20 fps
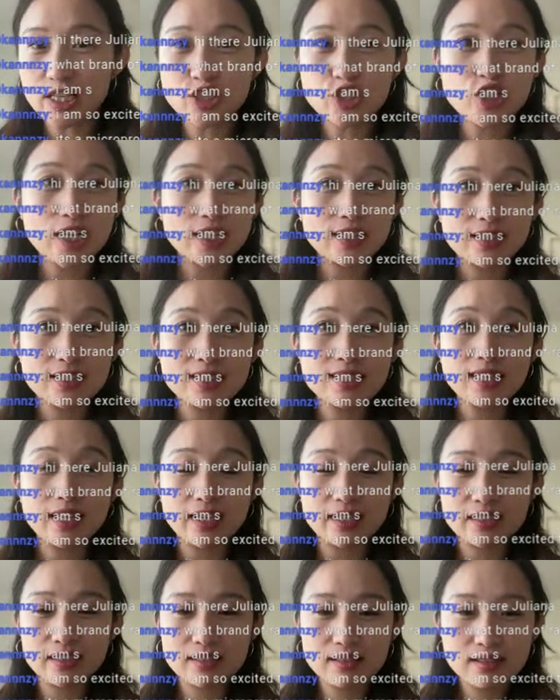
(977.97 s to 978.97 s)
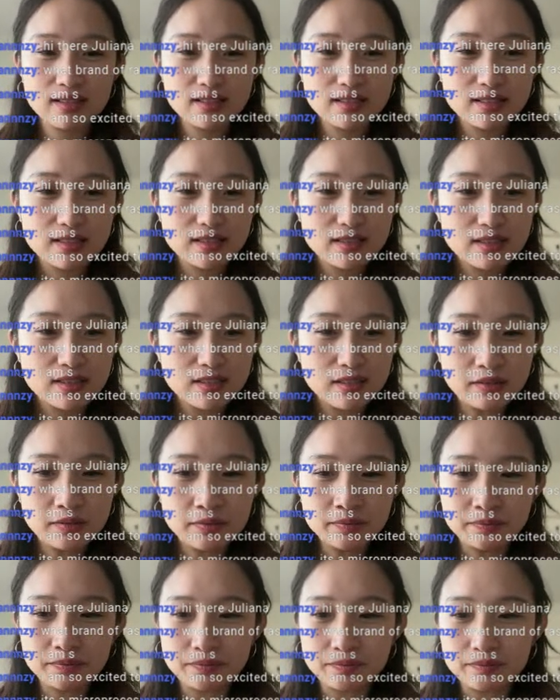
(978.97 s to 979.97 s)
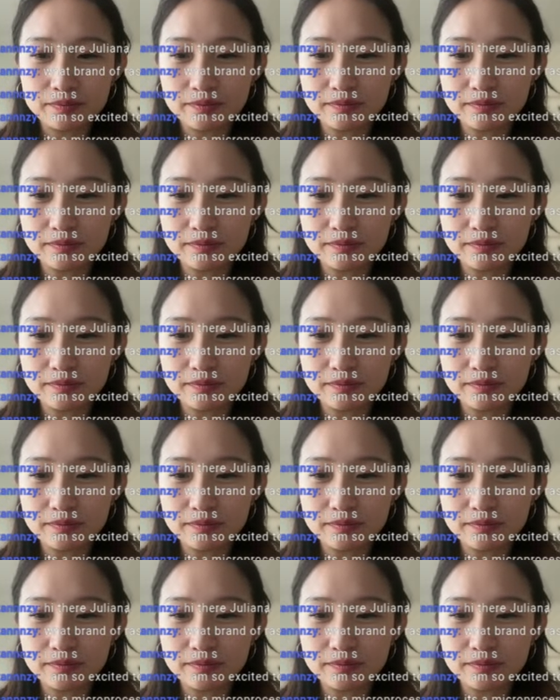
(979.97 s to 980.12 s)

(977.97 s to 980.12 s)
eject this thing. To